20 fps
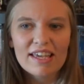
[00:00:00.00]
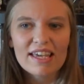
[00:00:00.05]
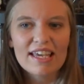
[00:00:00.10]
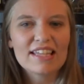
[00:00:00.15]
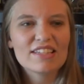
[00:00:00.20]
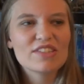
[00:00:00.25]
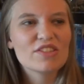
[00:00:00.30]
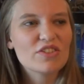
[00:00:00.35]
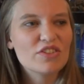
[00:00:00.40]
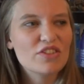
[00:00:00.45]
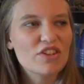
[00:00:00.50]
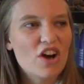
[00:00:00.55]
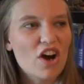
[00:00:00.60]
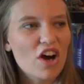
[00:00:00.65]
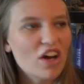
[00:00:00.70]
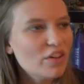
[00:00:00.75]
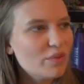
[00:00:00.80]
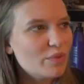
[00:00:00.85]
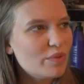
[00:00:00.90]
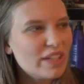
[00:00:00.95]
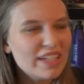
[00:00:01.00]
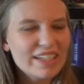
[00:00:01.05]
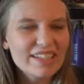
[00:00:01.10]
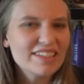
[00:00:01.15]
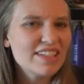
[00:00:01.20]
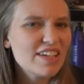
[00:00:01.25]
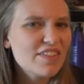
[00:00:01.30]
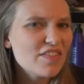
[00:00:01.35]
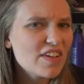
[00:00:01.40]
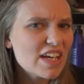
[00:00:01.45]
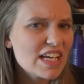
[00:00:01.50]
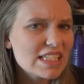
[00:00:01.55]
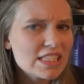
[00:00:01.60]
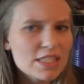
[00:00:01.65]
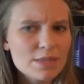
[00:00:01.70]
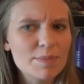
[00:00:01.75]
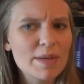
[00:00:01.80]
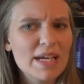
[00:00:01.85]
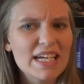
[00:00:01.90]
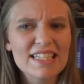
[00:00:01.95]
It's not really
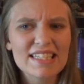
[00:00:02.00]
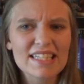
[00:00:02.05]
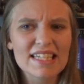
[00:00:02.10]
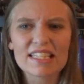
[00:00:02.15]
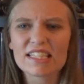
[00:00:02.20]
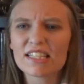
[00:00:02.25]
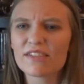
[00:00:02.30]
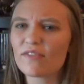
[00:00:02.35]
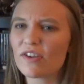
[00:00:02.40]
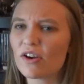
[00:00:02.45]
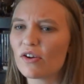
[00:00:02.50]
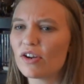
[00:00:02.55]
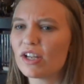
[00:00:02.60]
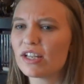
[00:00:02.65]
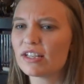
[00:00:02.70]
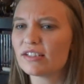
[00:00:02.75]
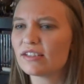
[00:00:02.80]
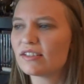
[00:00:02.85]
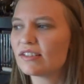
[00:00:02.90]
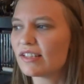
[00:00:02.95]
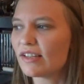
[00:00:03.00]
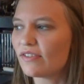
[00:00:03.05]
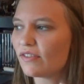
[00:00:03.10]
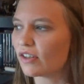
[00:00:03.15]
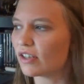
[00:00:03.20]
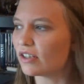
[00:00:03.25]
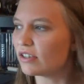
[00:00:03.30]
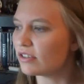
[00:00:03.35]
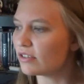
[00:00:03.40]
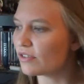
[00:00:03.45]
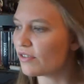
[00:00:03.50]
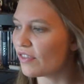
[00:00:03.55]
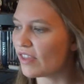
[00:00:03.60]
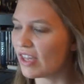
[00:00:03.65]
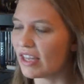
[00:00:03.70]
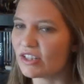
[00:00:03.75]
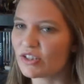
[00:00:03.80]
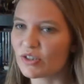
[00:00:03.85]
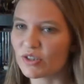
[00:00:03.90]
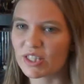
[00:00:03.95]
fast-paced, it's a very difficult
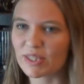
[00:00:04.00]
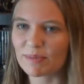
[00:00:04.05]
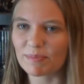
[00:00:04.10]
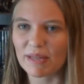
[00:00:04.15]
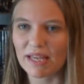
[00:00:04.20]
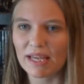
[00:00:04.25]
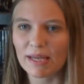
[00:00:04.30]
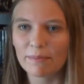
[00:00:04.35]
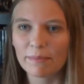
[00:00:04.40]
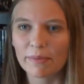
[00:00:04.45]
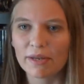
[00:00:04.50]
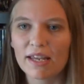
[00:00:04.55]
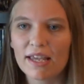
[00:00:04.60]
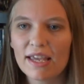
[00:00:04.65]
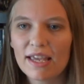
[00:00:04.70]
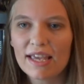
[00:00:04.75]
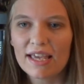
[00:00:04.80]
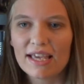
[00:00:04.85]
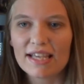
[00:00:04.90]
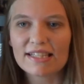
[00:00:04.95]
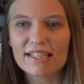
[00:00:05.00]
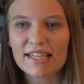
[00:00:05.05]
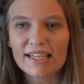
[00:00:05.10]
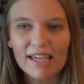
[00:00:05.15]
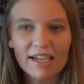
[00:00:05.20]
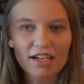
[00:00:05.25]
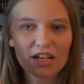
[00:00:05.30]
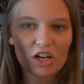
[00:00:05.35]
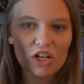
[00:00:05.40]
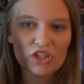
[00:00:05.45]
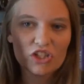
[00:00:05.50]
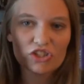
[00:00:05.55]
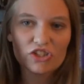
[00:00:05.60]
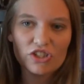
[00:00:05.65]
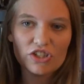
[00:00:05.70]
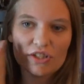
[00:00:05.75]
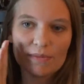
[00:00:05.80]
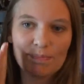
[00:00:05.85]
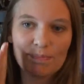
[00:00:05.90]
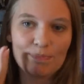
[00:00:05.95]
thing to explain, but it's like a
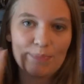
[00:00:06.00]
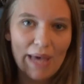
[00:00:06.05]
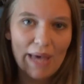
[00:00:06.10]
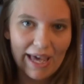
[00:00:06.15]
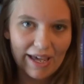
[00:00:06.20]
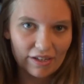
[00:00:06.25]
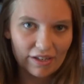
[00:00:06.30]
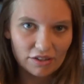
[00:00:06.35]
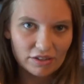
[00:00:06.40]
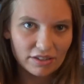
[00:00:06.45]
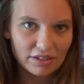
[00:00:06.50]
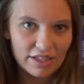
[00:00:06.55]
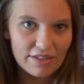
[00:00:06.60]
constant battle